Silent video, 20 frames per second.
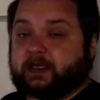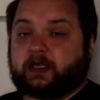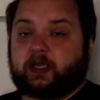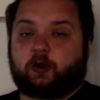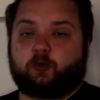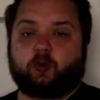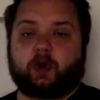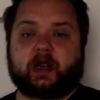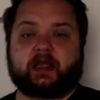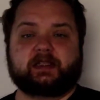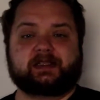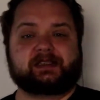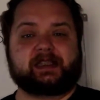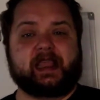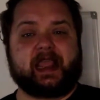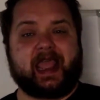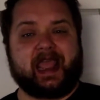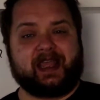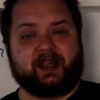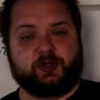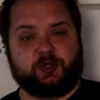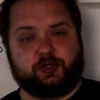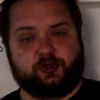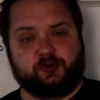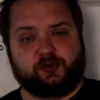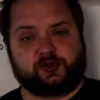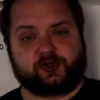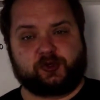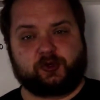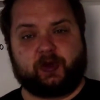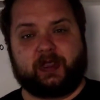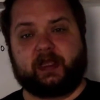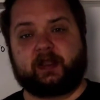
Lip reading: again, when I say end user,